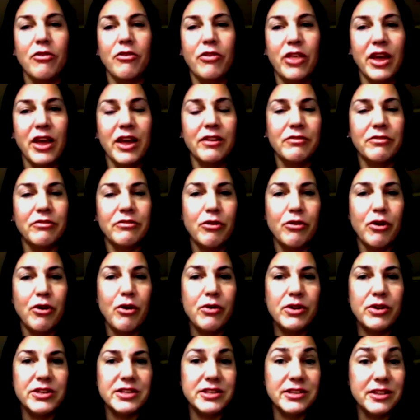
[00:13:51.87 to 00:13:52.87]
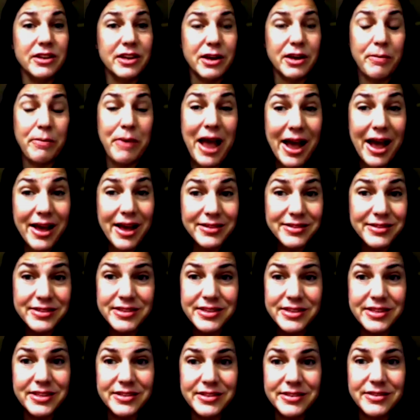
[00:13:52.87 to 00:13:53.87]
then grow into the
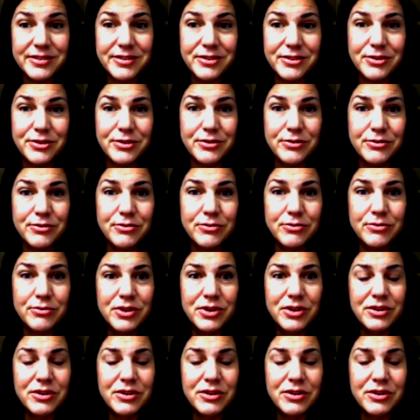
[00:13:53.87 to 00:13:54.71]
capacities to,